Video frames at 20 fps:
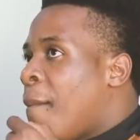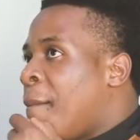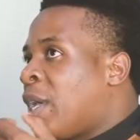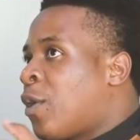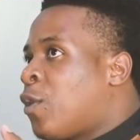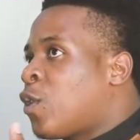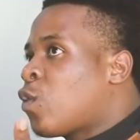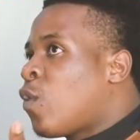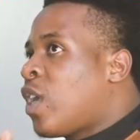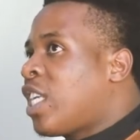
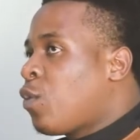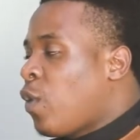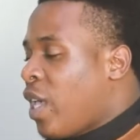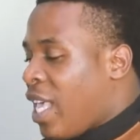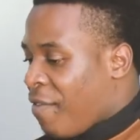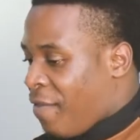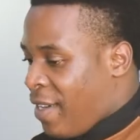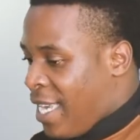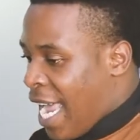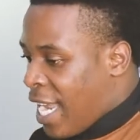Because what
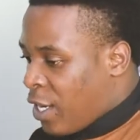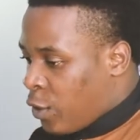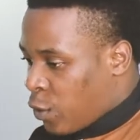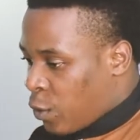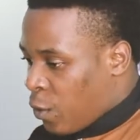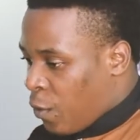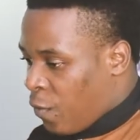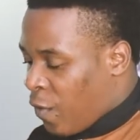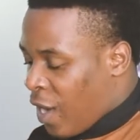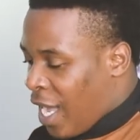we have done
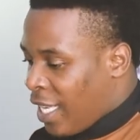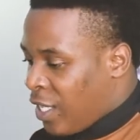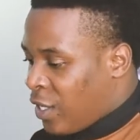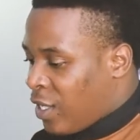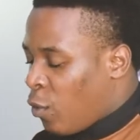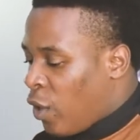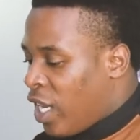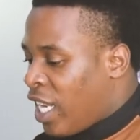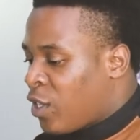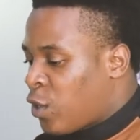so far
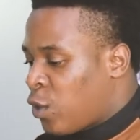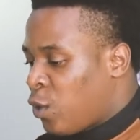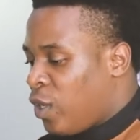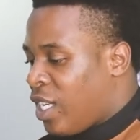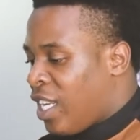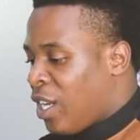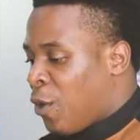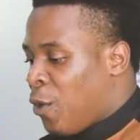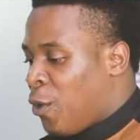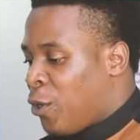is when a
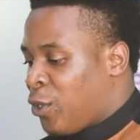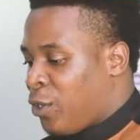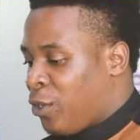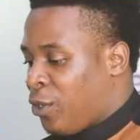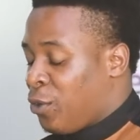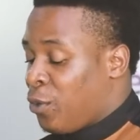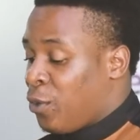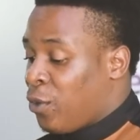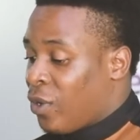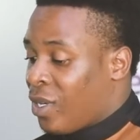student goes
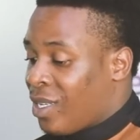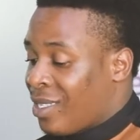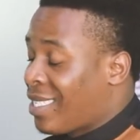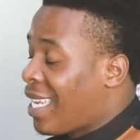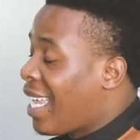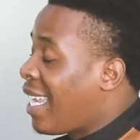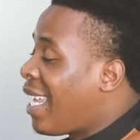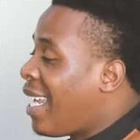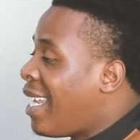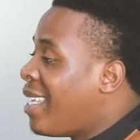to
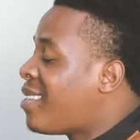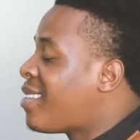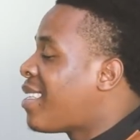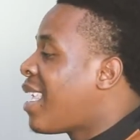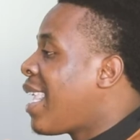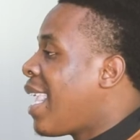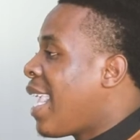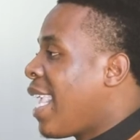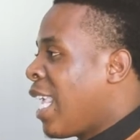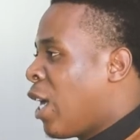study, let's
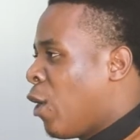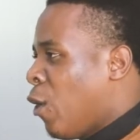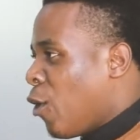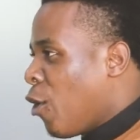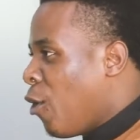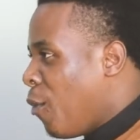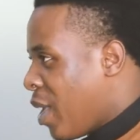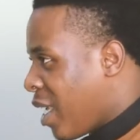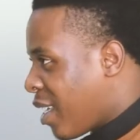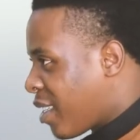say,
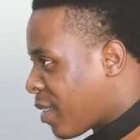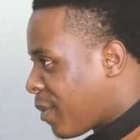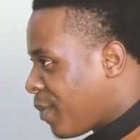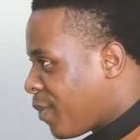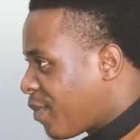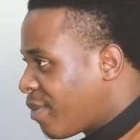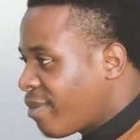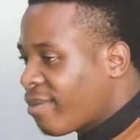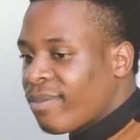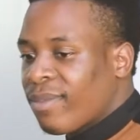
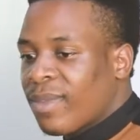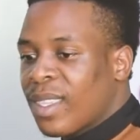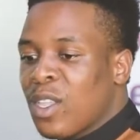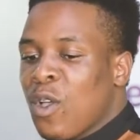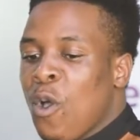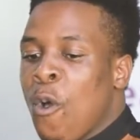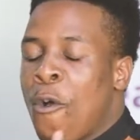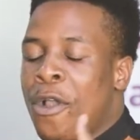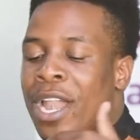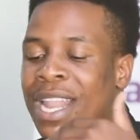economics,
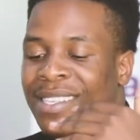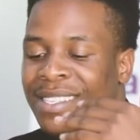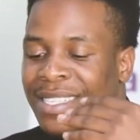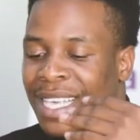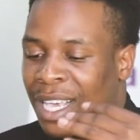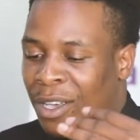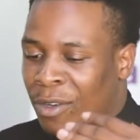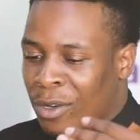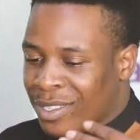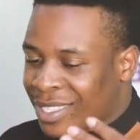or let's
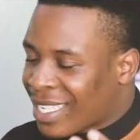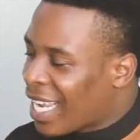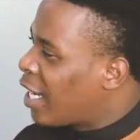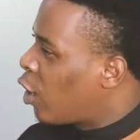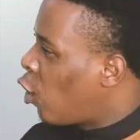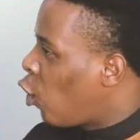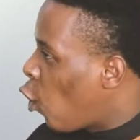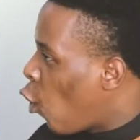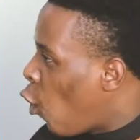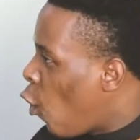say
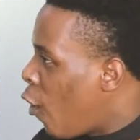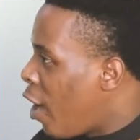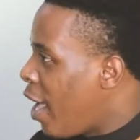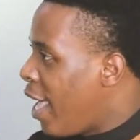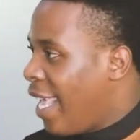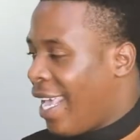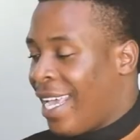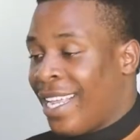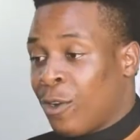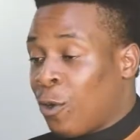study law
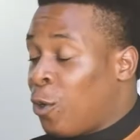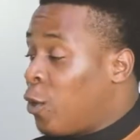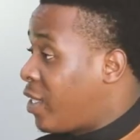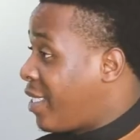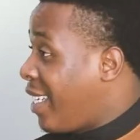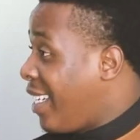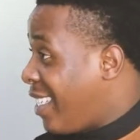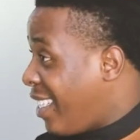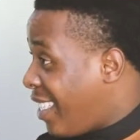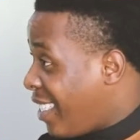and all
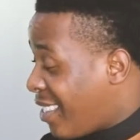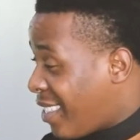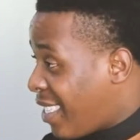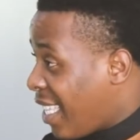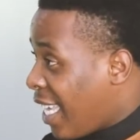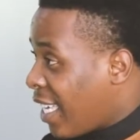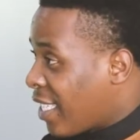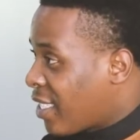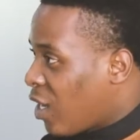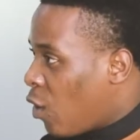study these
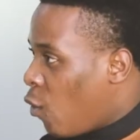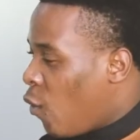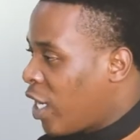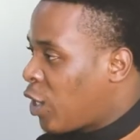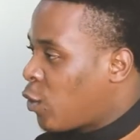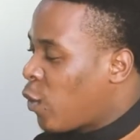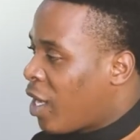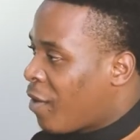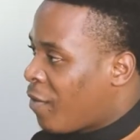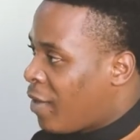things,
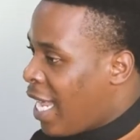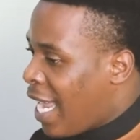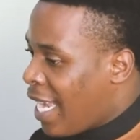what we have